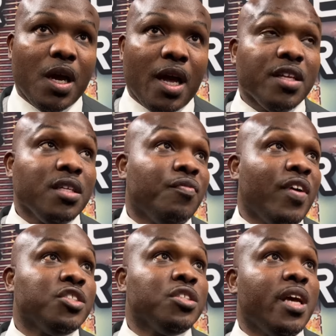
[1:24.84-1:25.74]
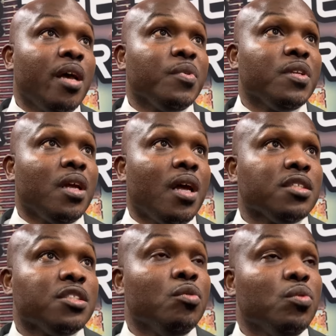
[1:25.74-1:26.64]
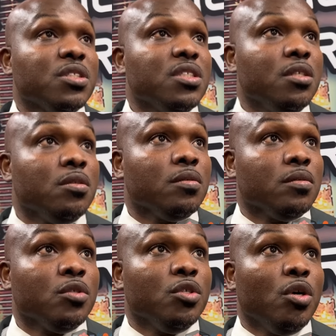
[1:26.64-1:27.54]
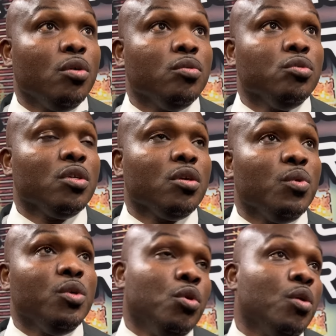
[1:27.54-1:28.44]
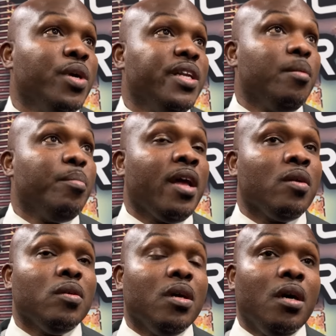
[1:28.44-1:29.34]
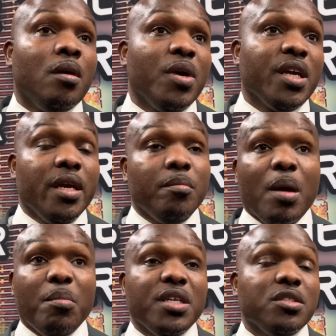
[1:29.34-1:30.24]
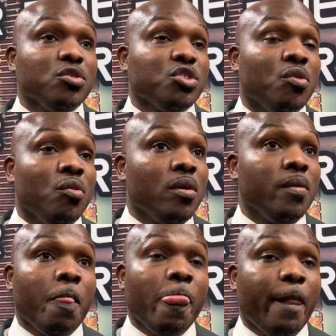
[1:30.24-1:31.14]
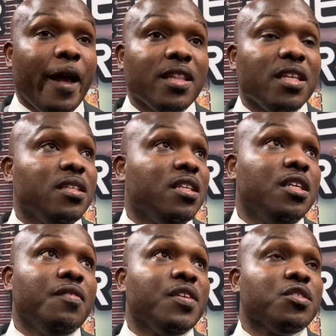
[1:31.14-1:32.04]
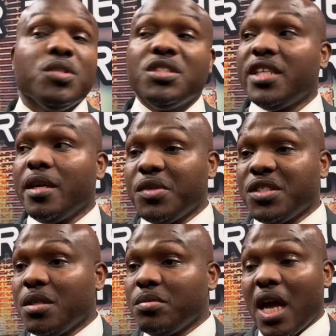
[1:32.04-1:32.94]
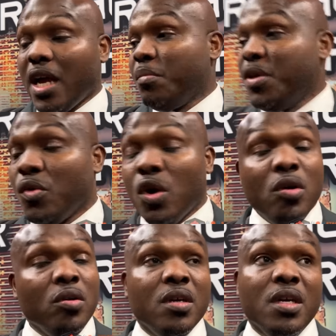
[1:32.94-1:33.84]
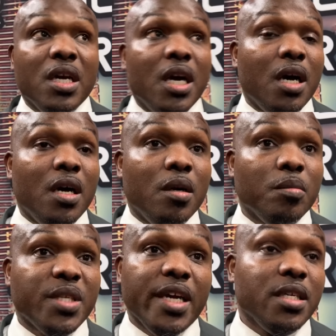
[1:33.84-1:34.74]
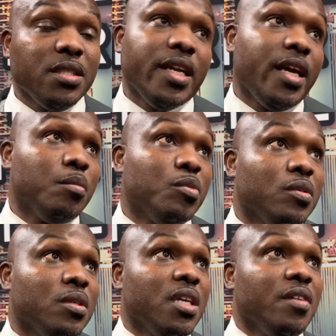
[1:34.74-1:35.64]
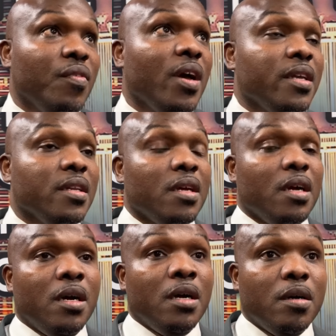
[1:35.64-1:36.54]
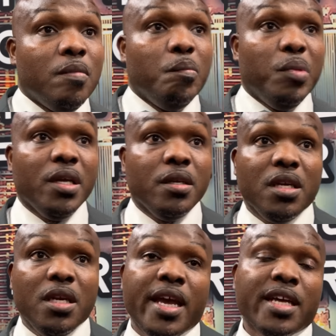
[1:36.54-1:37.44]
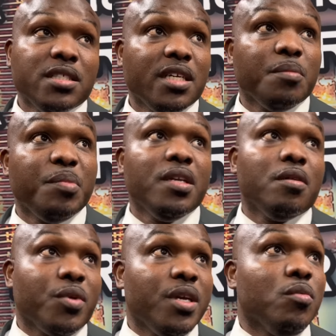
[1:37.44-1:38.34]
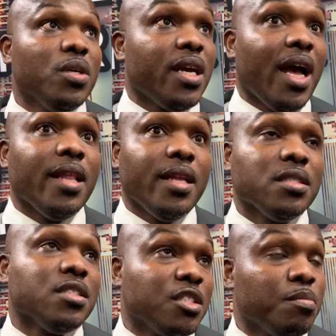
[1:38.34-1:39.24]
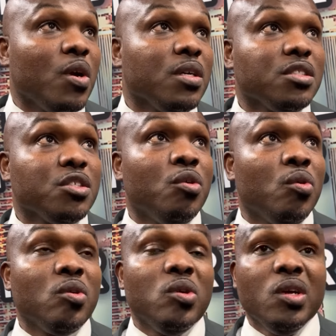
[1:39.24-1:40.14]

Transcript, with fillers: think the fight should happen. I still want to see, you know, who can win that battle. Again, my money's on Shakur. I think the defense wins championships. I could be wrong. Tank is an animal. He can fight. But he has yet to be in the ring with a guy that's as smart as Shakur